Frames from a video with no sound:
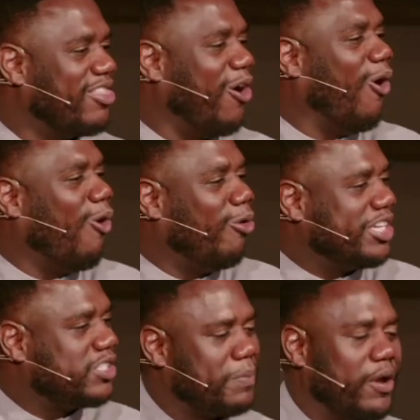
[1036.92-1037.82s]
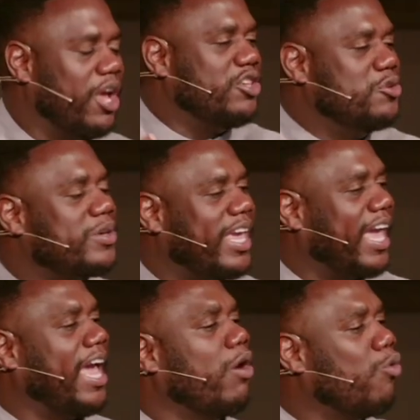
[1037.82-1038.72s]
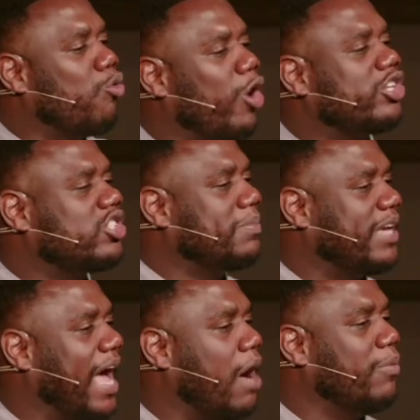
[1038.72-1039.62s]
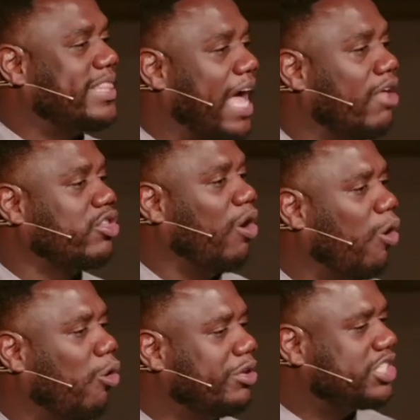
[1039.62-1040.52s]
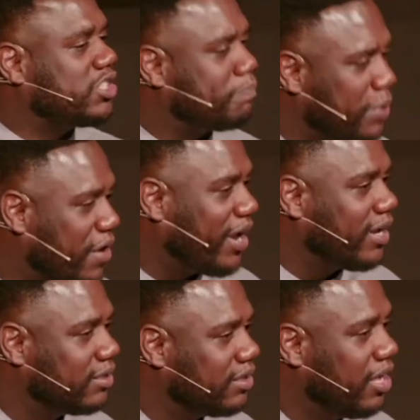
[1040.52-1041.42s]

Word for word: the Holy Spirit. You can't worship God without the Holy Spirit.